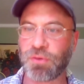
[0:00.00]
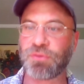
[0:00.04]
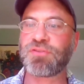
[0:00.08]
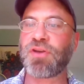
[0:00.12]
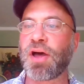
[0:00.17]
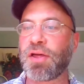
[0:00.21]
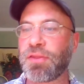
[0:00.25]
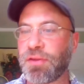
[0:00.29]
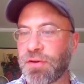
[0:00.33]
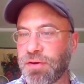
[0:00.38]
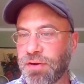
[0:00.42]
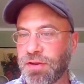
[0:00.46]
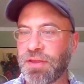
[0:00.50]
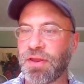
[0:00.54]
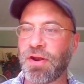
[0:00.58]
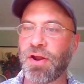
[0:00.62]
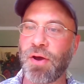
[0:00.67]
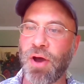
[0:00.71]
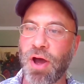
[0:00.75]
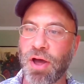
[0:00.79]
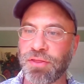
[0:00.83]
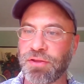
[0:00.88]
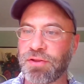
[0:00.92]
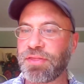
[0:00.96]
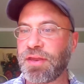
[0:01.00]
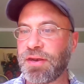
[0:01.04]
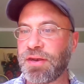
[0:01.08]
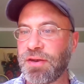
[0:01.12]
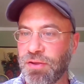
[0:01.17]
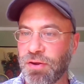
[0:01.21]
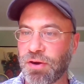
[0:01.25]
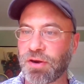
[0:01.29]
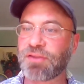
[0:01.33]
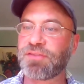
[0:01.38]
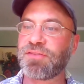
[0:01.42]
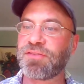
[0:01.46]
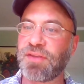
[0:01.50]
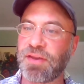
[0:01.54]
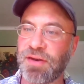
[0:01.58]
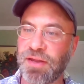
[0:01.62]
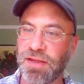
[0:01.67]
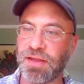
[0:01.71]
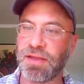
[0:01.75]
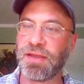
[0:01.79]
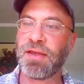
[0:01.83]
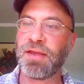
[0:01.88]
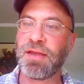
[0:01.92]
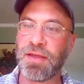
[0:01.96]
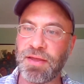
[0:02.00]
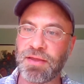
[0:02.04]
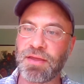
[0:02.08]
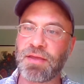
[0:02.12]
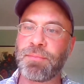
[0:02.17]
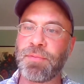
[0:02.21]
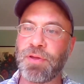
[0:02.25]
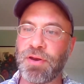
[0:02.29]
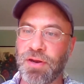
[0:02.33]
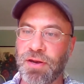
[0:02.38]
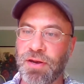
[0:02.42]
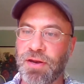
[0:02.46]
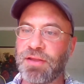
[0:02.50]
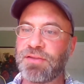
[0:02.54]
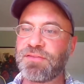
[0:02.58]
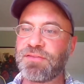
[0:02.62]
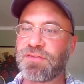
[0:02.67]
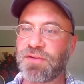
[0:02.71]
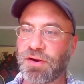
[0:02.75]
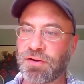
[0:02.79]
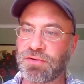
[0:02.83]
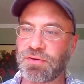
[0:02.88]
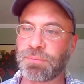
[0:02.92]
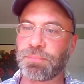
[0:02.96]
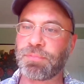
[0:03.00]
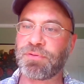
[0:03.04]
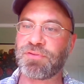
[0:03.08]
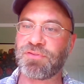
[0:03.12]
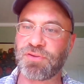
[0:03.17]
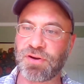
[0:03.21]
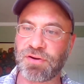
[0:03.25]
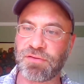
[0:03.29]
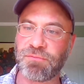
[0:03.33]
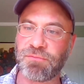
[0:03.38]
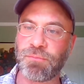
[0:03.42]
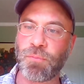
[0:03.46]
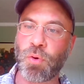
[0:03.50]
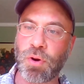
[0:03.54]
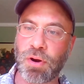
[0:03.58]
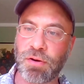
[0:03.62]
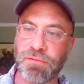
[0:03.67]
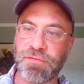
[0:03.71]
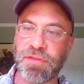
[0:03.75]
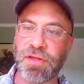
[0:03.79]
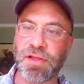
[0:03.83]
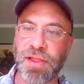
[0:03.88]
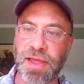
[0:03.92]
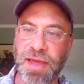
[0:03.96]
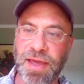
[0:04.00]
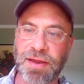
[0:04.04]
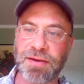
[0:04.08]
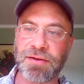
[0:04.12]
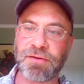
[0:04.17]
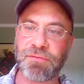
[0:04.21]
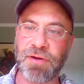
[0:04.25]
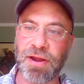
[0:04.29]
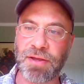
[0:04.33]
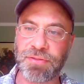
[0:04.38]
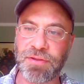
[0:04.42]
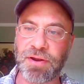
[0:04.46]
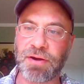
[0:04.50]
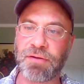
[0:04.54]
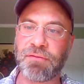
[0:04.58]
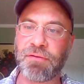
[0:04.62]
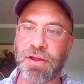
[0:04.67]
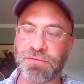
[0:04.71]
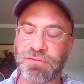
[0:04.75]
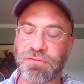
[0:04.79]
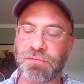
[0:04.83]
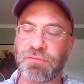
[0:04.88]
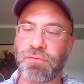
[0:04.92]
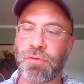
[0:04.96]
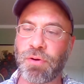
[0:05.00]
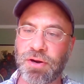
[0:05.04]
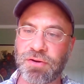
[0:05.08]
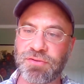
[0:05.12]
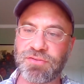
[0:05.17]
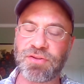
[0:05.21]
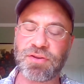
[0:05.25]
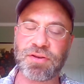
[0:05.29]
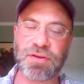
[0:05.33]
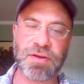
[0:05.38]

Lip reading: those other than New York City communities start to preserve more of the land around their reservoirs.